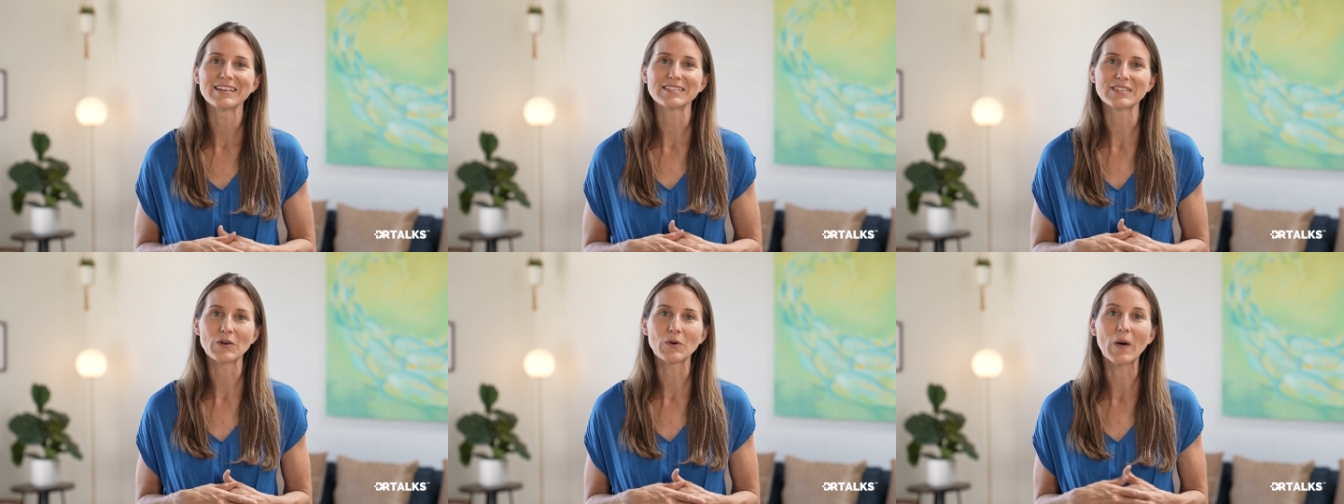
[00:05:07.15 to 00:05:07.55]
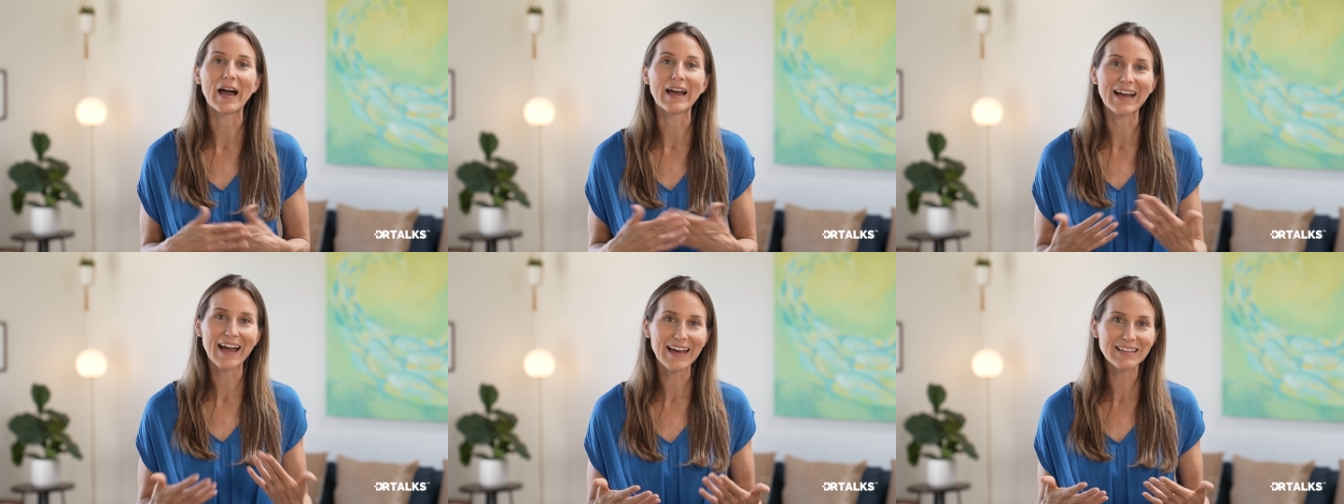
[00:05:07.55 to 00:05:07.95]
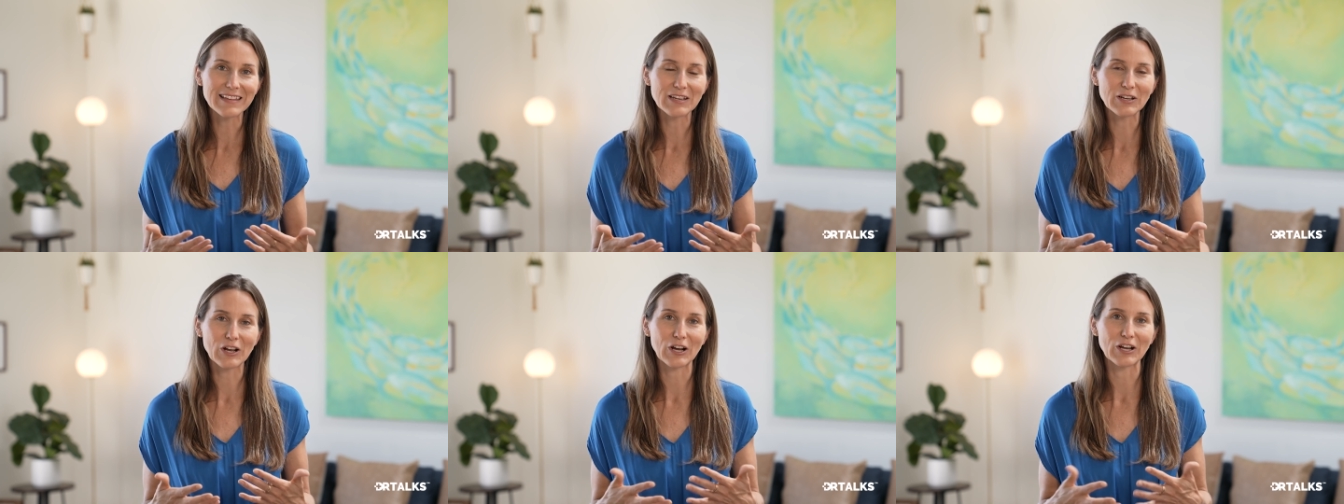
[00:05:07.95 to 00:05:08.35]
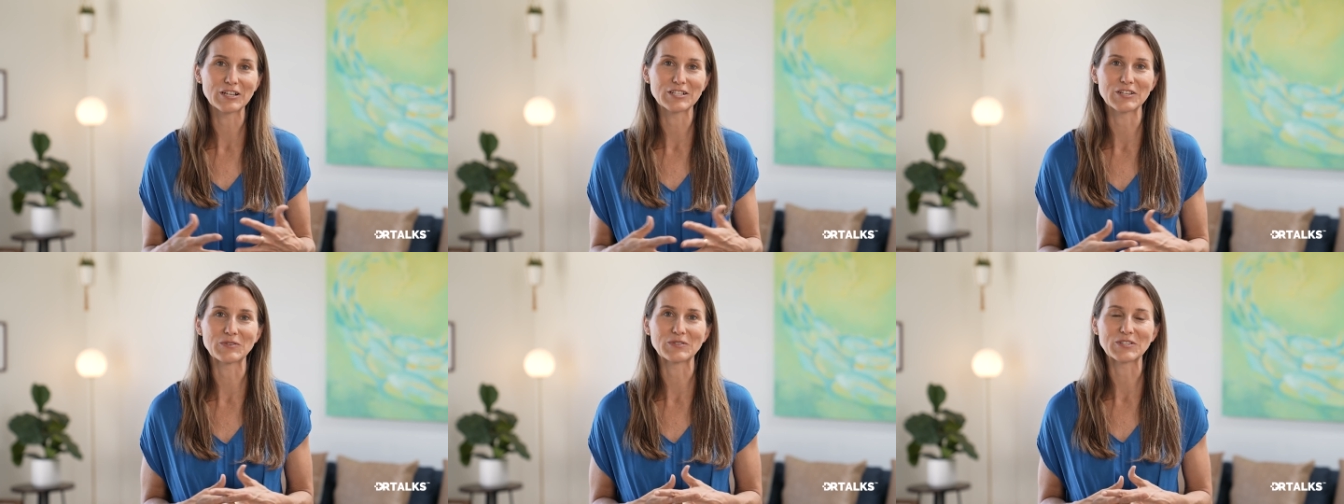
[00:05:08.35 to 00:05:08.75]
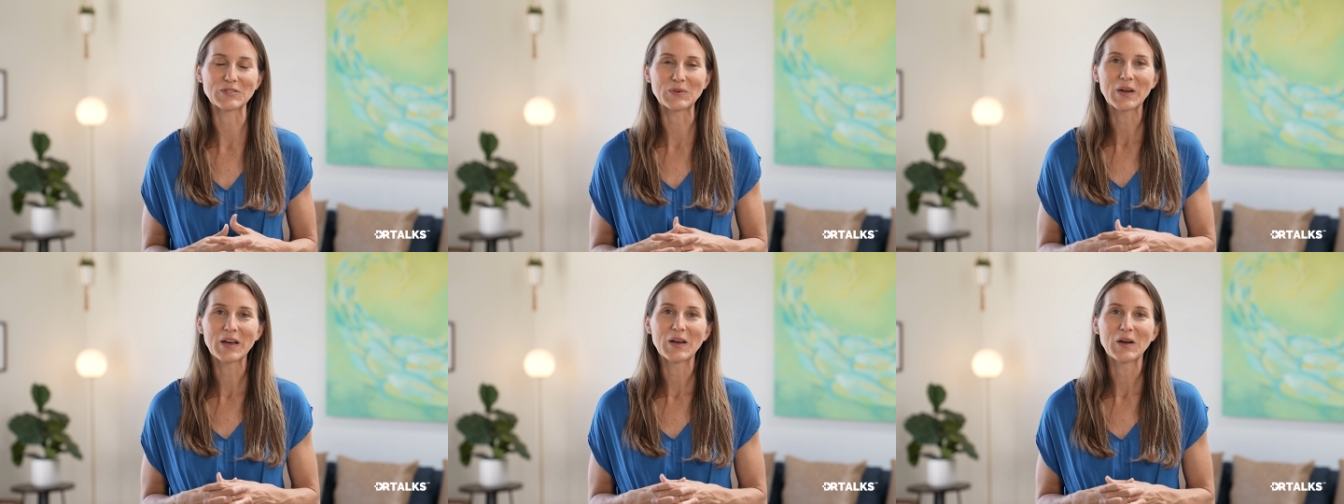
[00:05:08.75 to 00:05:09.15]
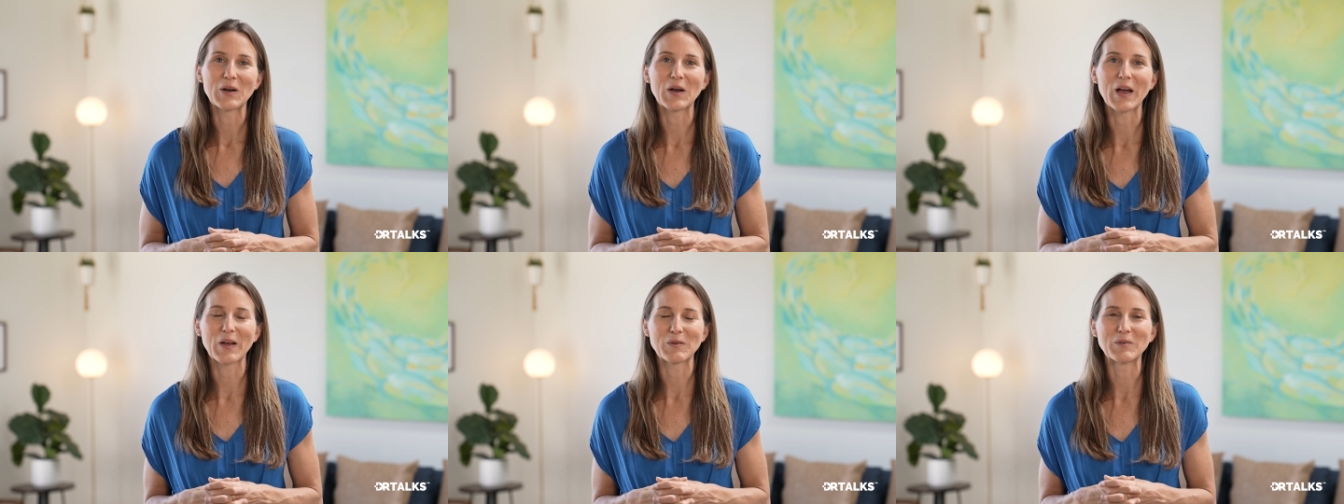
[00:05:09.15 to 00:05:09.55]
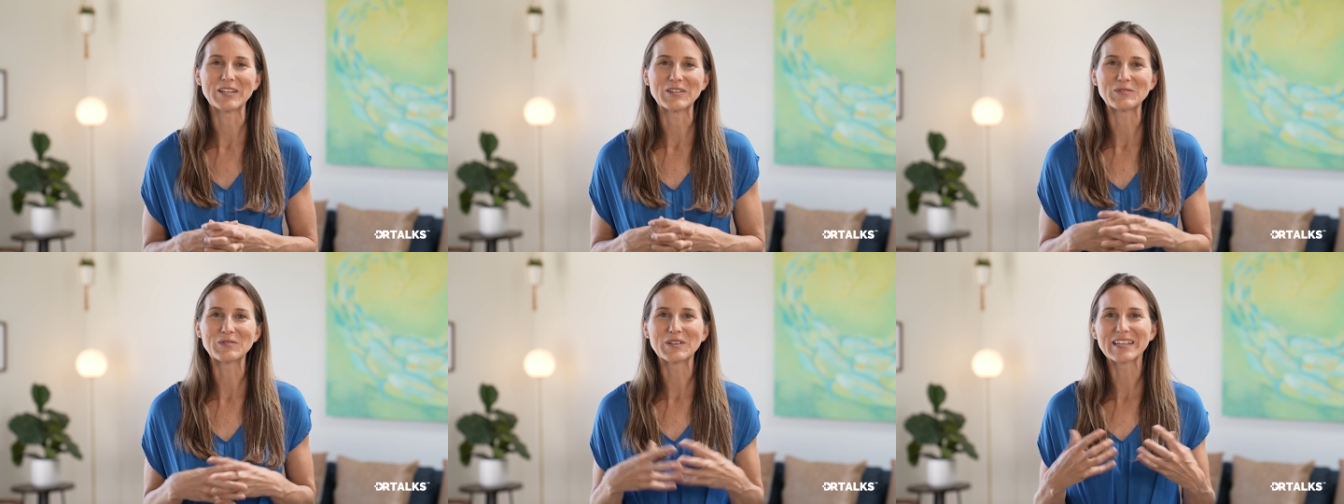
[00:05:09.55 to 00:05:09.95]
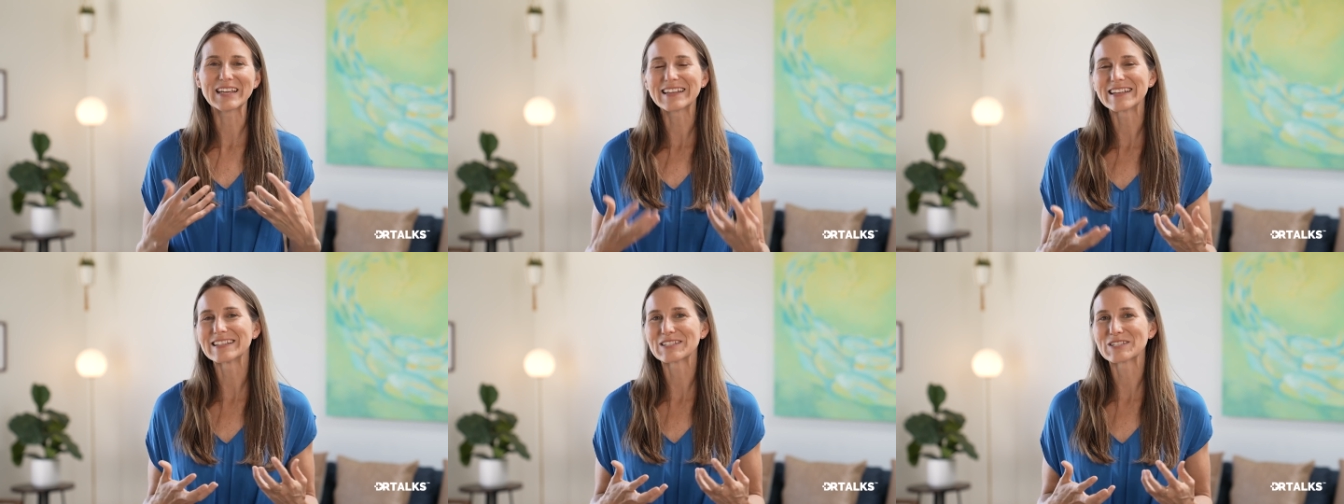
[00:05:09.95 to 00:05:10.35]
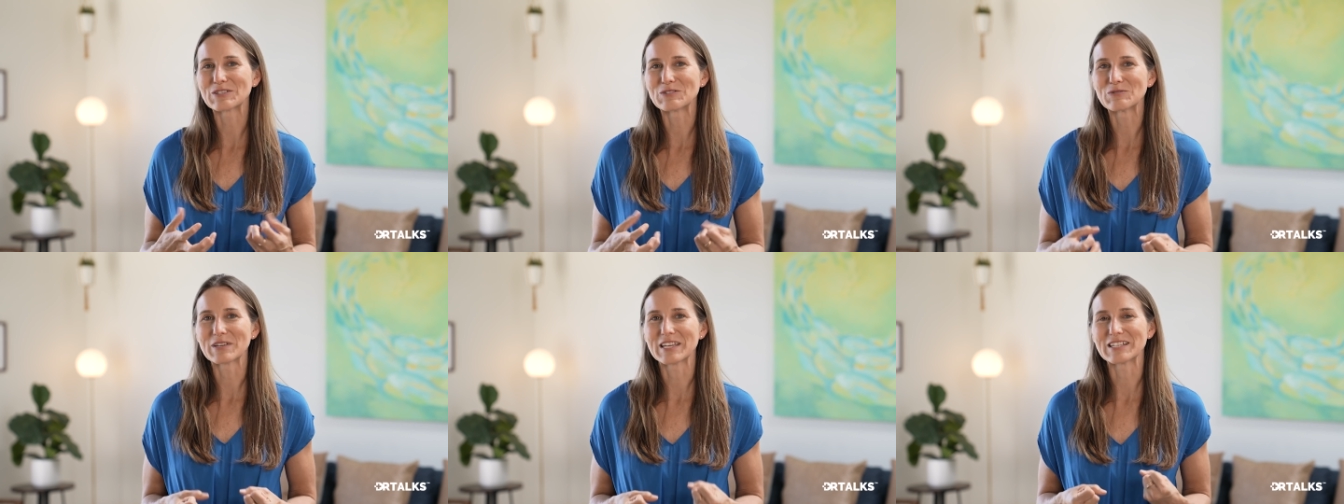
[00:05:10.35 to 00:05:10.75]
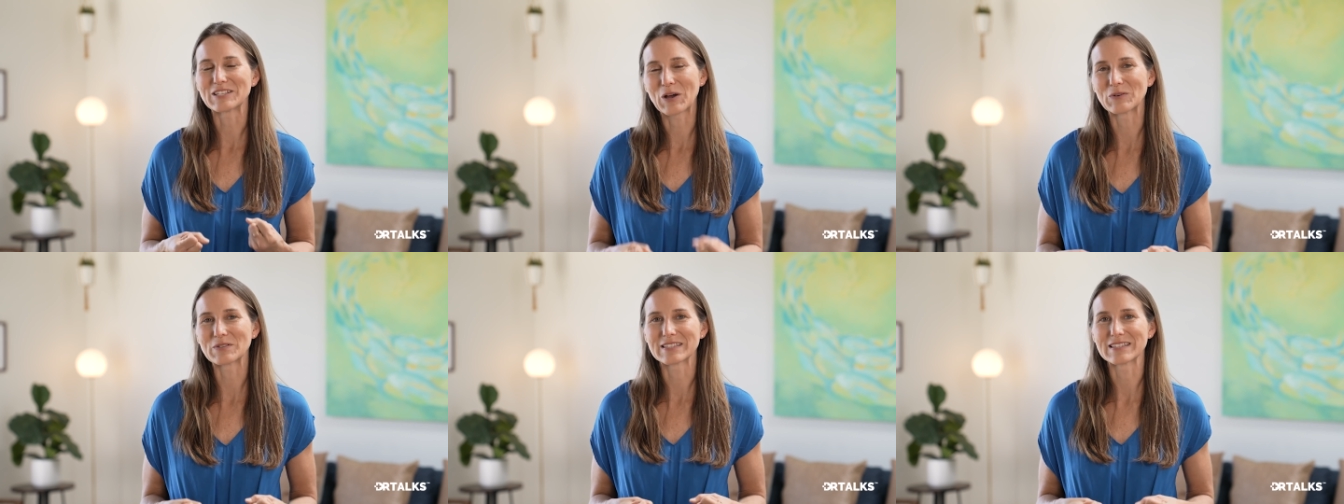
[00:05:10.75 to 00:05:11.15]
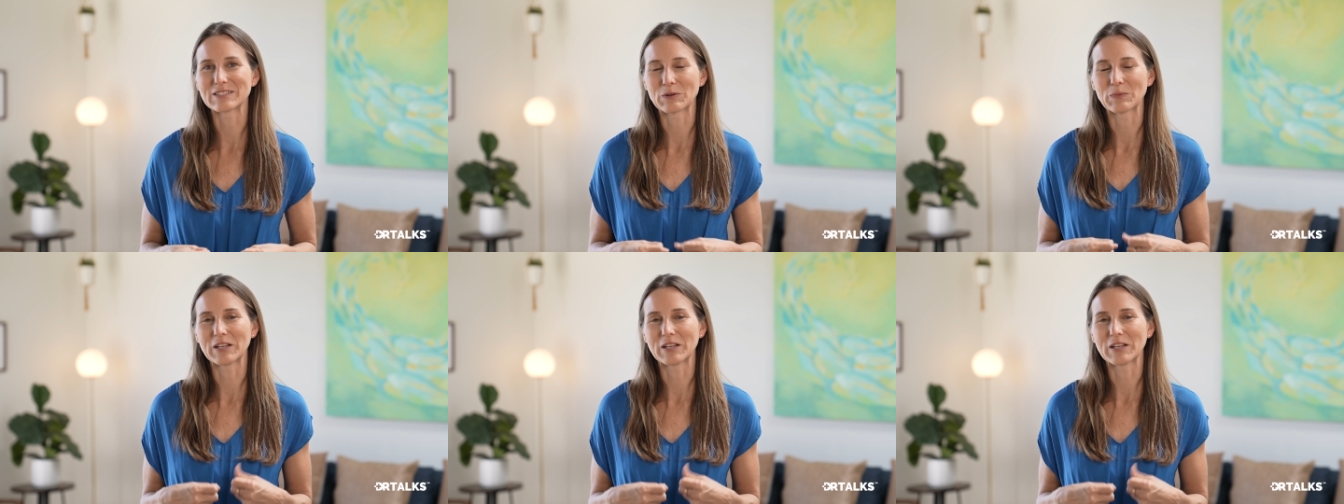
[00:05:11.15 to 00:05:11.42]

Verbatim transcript: So I highly encourage you to, when you get into ketosis or